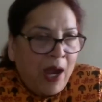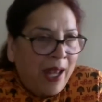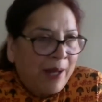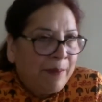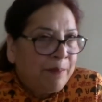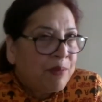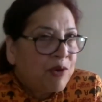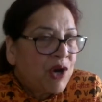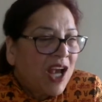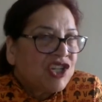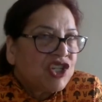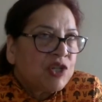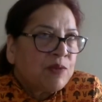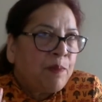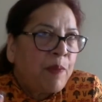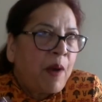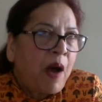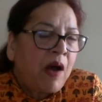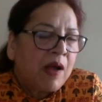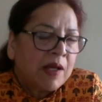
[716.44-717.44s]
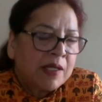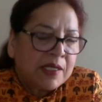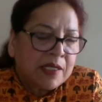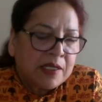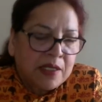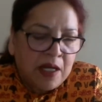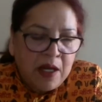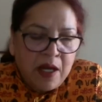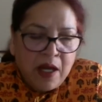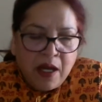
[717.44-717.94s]
had brushed
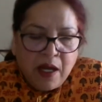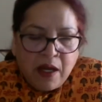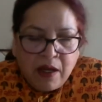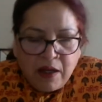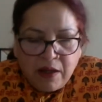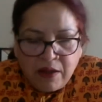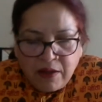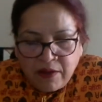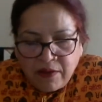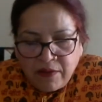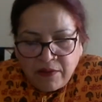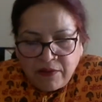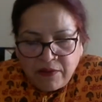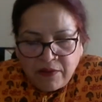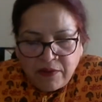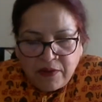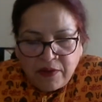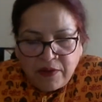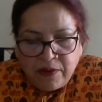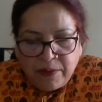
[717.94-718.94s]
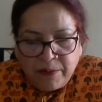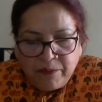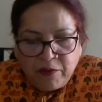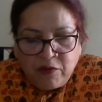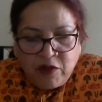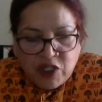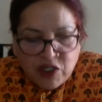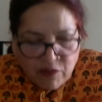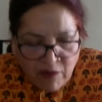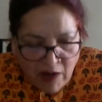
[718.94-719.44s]
past
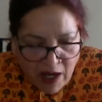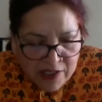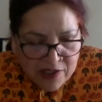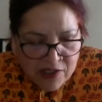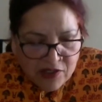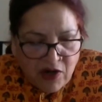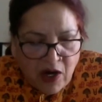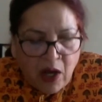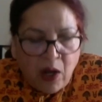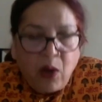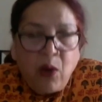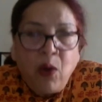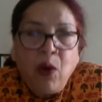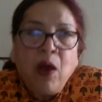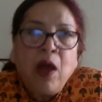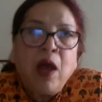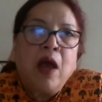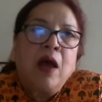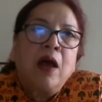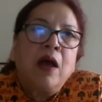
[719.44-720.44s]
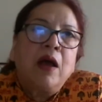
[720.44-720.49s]
Vishwas Rao,